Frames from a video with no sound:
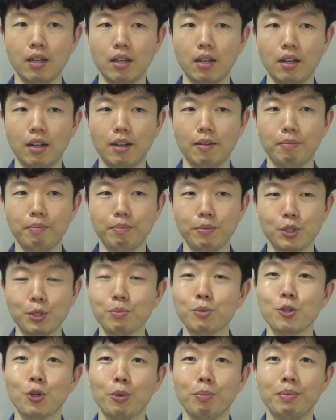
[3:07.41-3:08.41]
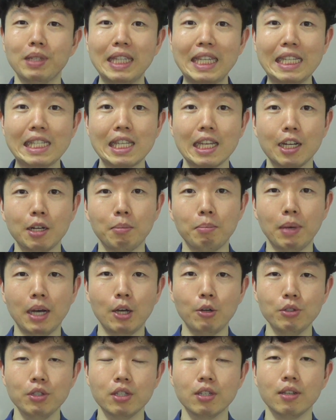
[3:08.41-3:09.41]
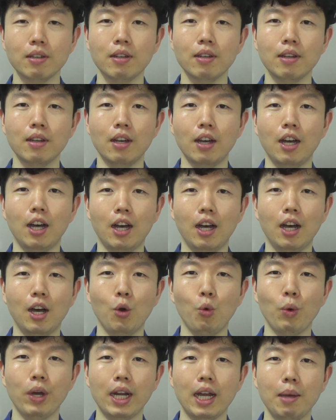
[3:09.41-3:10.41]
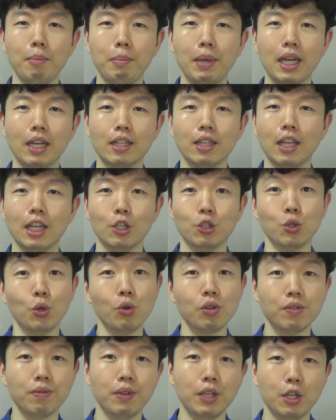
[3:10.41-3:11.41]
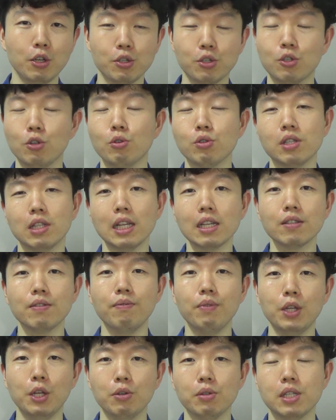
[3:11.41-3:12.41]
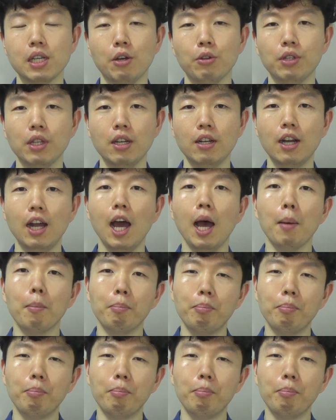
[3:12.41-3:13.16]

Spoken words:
some sort of decent amount when I make like those videos, those lesson videos out there.